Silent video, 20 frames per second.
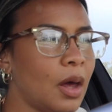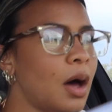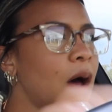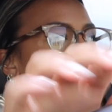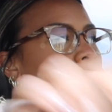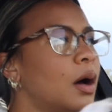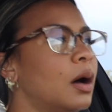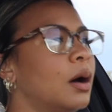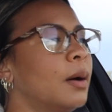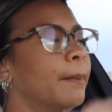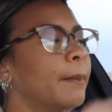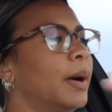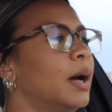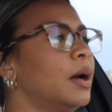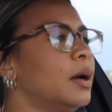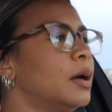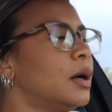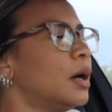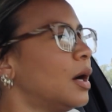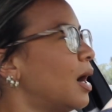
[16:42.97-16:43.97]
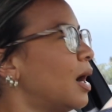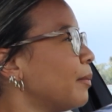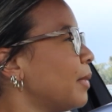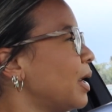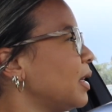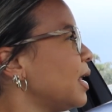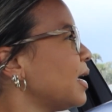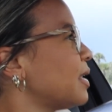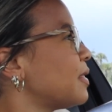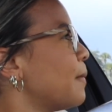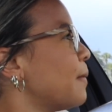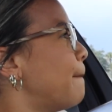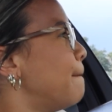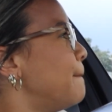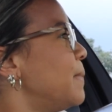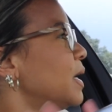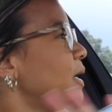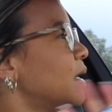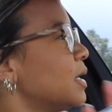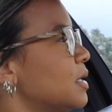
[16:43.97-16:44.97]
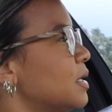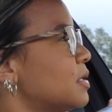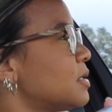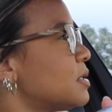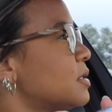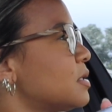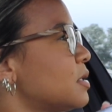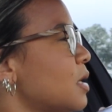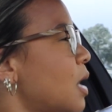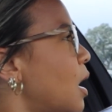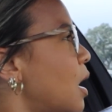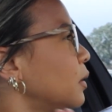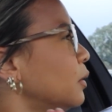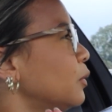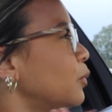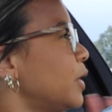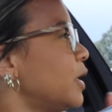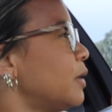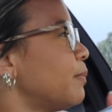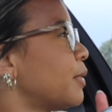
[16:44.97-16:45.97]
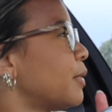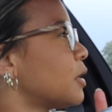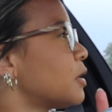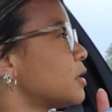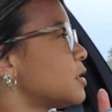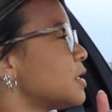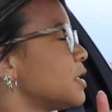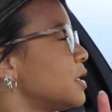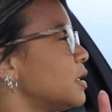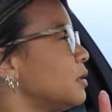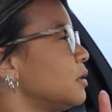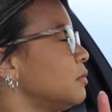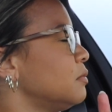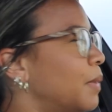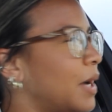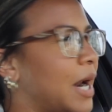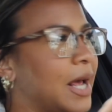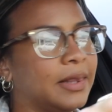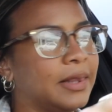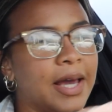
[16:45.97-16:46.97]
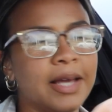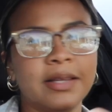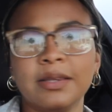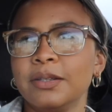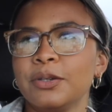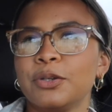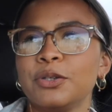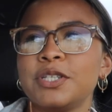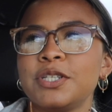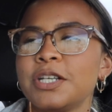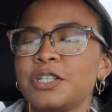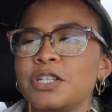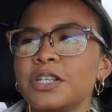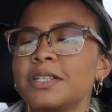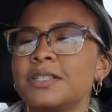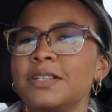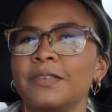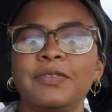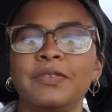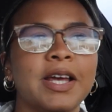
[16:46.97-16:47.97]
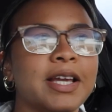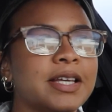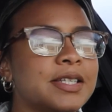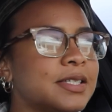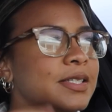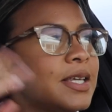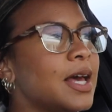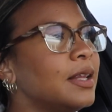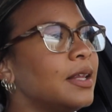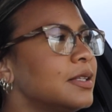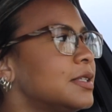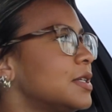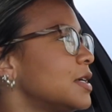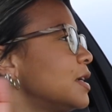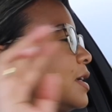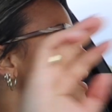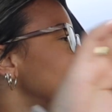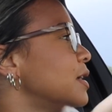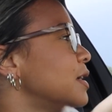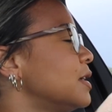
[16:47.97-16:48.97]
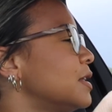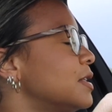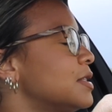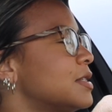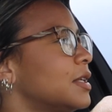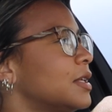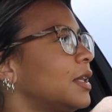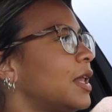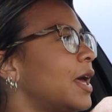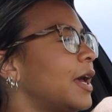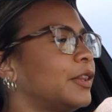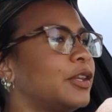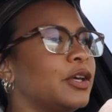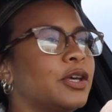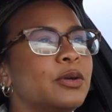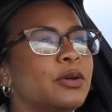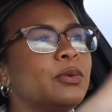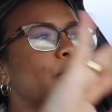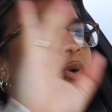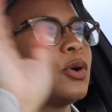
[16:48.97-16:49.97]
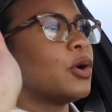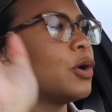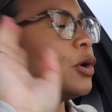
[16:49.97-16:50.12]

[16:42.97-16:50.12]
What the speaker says: I'm not like the biggest Halloween person, but I like the little touches of like skeletons and like the cute little